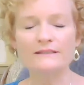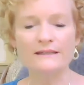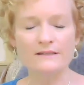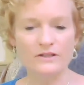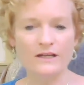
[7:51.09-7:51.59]
the
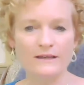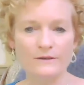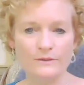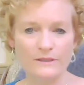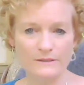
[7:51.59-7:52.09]

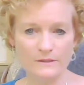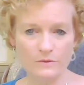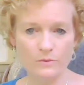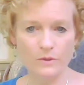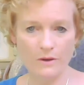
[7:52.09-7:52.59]
educators in a
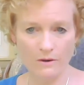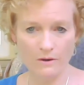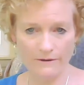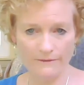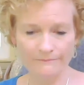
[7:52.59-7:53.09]
school
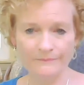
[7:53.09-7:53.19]
are,